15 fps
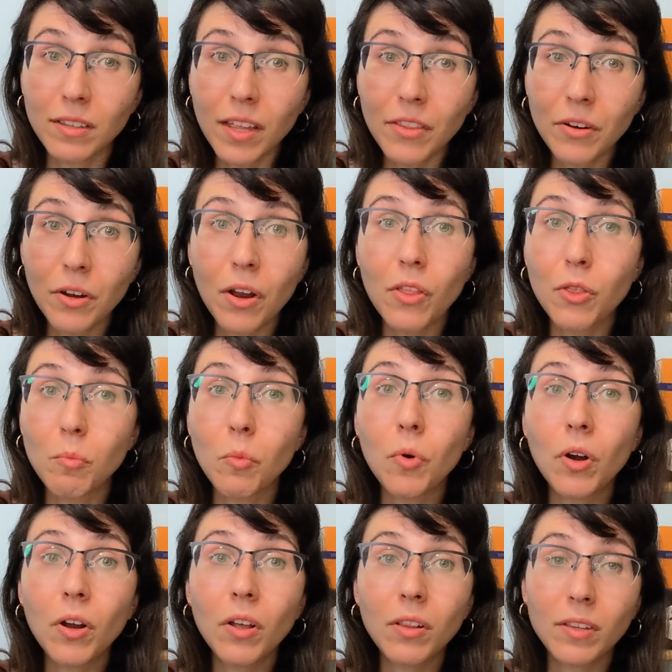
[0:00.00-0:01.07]
leather, the
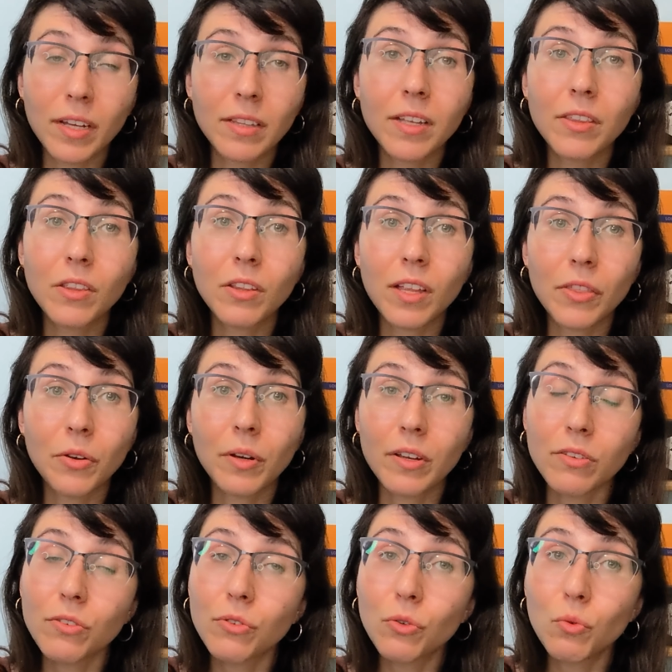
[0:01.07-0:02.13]
more likely the leather
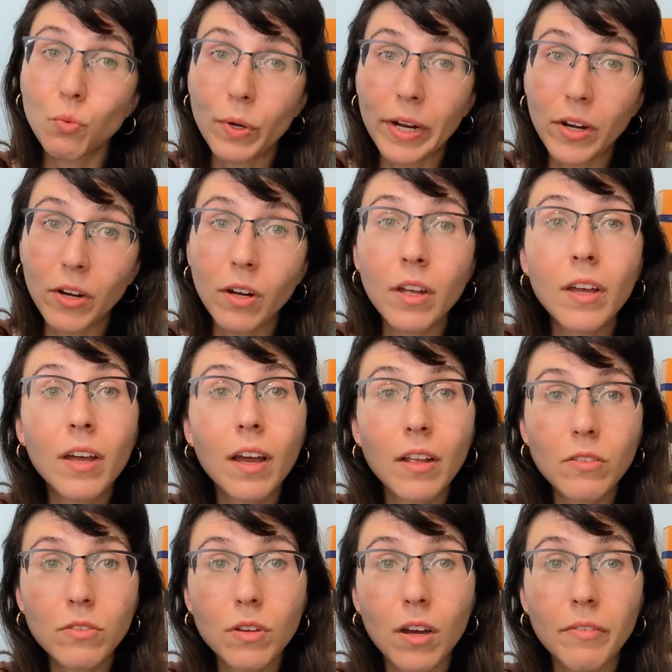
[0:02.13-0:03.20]
is to wear
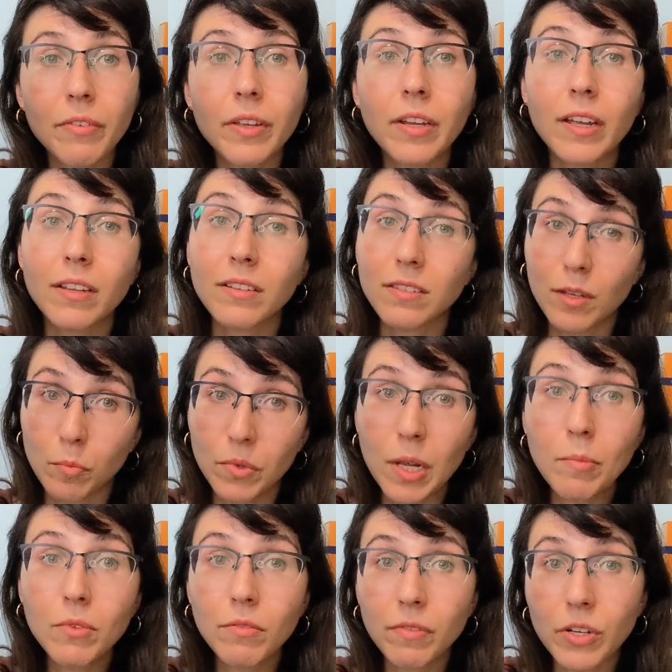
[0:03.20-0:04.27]
and soften and
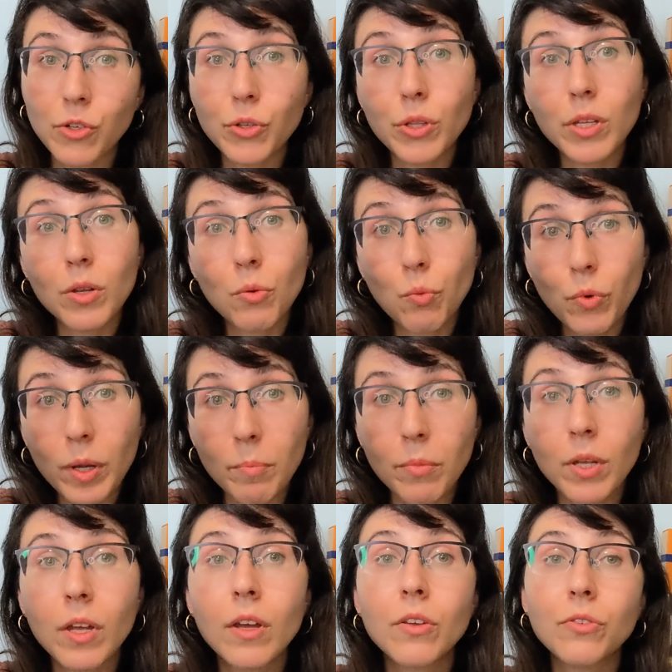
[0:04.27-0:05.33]
sometimes eventually rip.
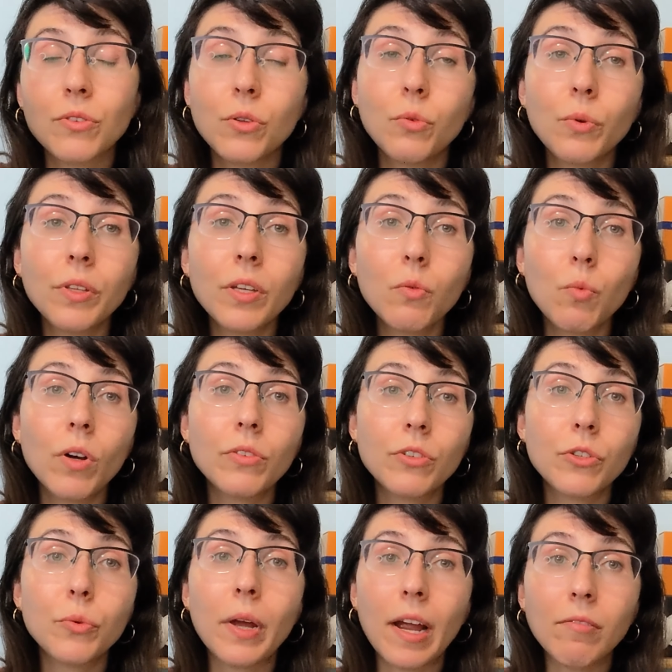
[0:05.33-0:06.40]
So you really want to
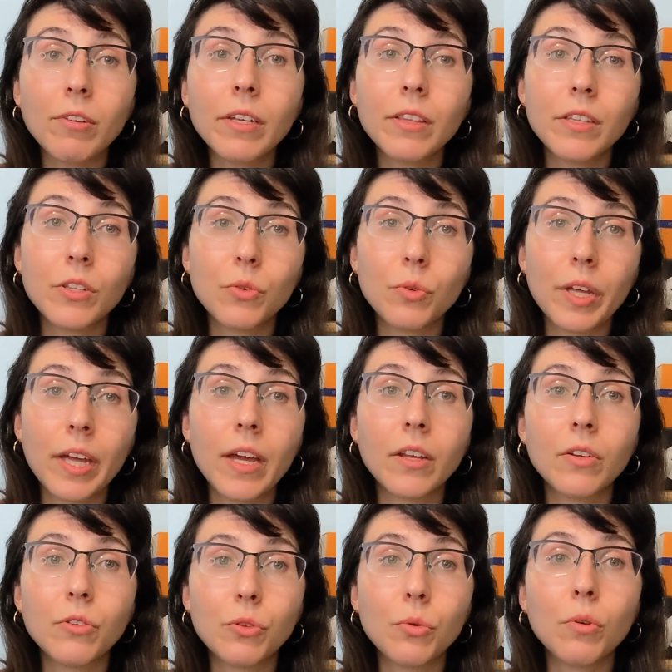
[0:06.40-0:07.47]
do everything you
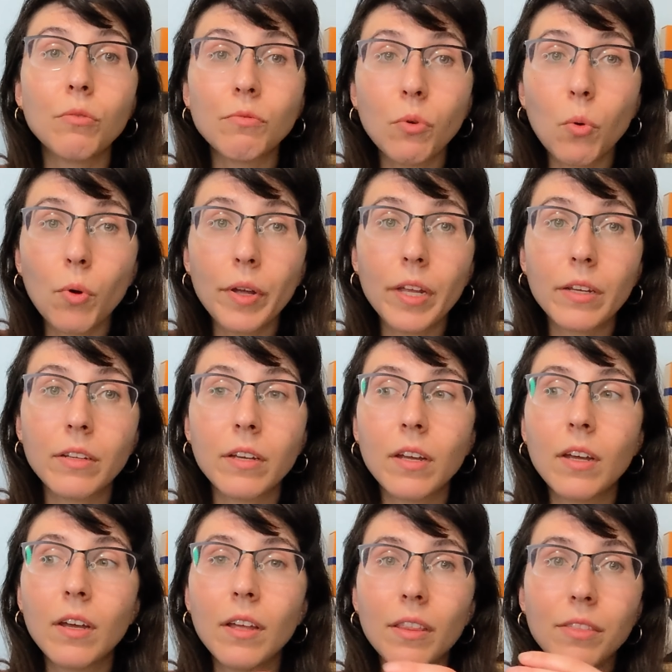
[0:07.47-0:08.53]
can to avoid
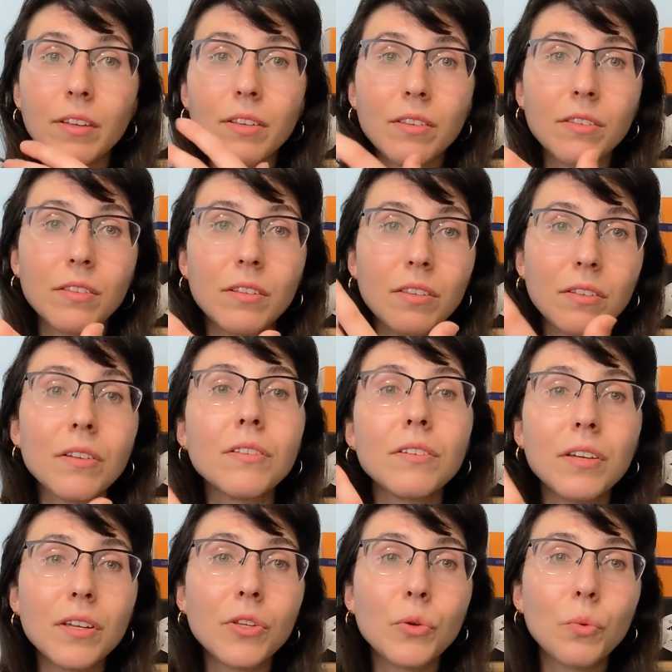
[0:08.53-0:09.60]
this, this
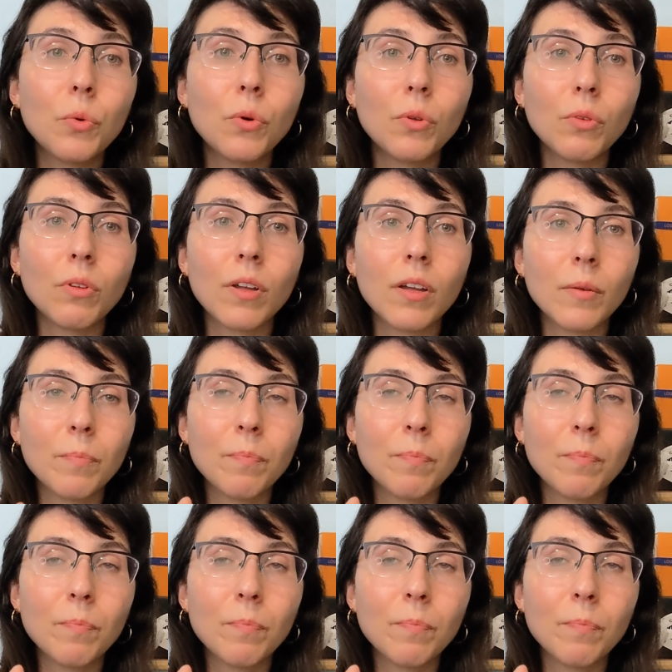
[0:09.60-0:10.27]
continual